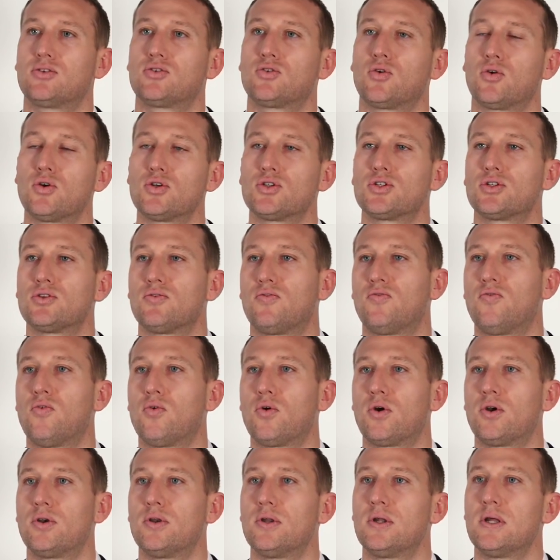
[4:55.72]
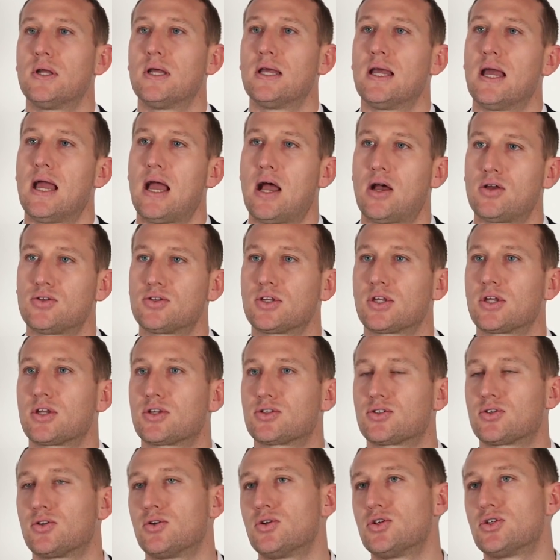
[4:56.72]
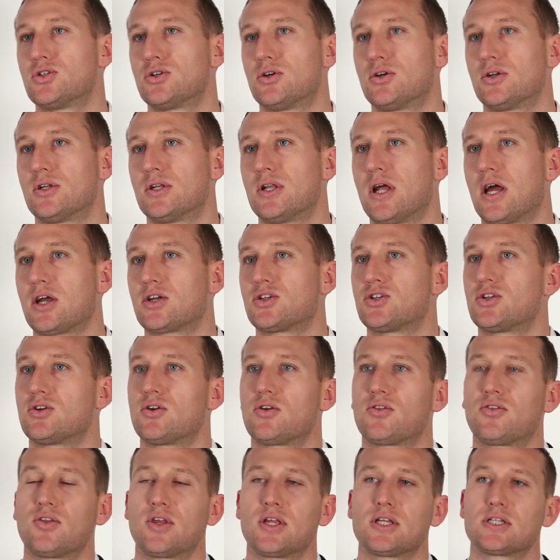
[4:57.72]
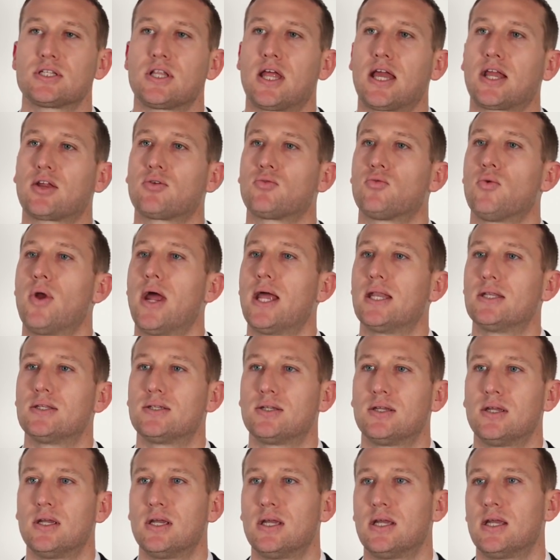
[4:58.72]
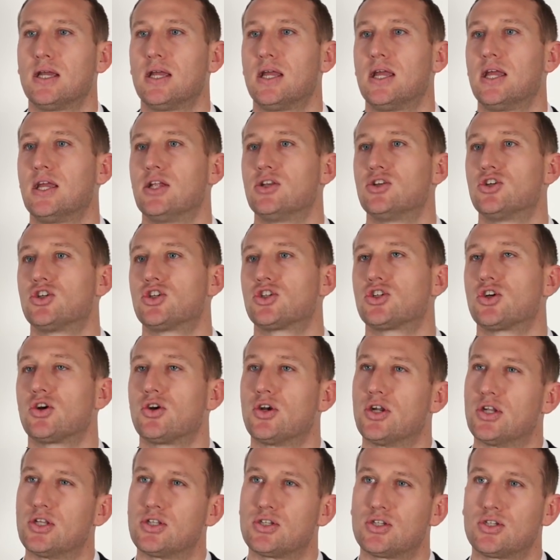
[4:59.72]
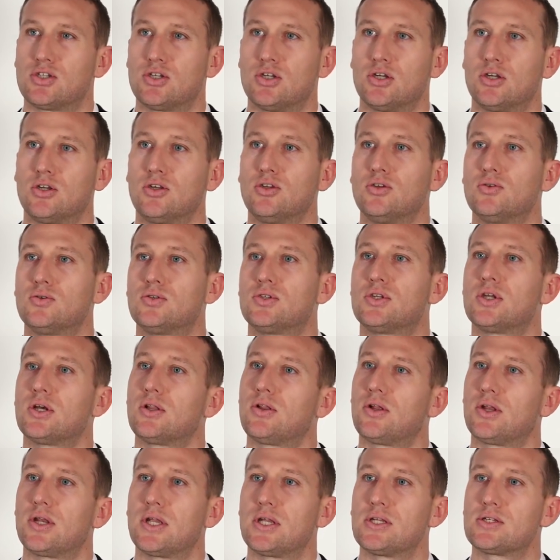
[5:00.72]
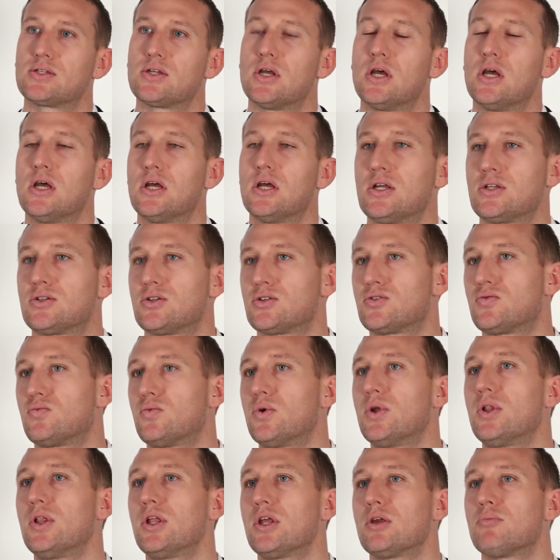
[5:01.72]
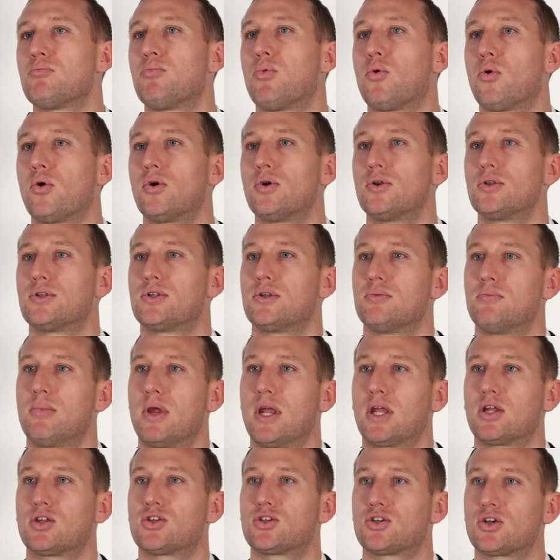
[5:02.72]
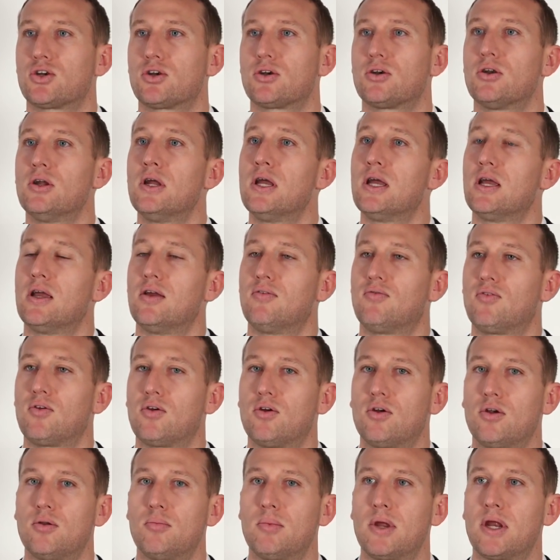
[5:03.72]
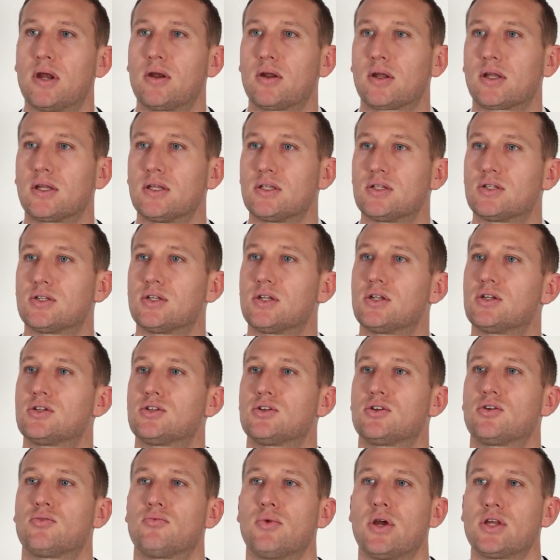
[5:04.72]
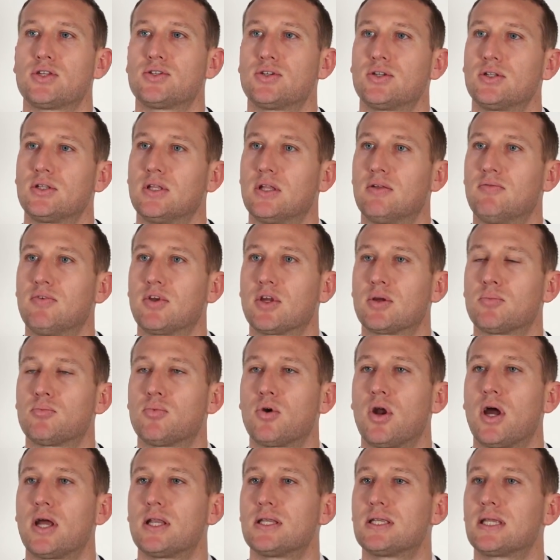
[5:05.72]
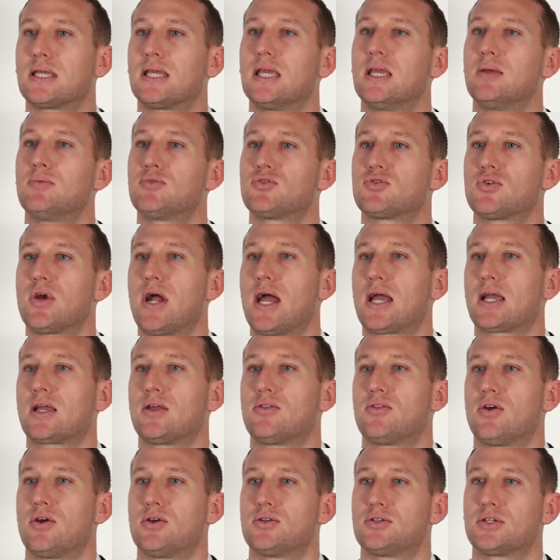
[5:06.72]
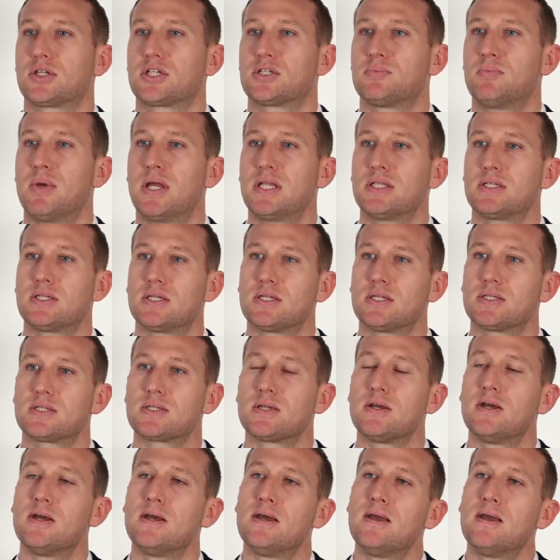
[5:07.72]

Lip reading: towards the foreign housing exclusion or deduction are things like rent, insurance, utilities. So it's really important to make sure, if you're an American citizen or resident living abroad, to keep track of those expenses.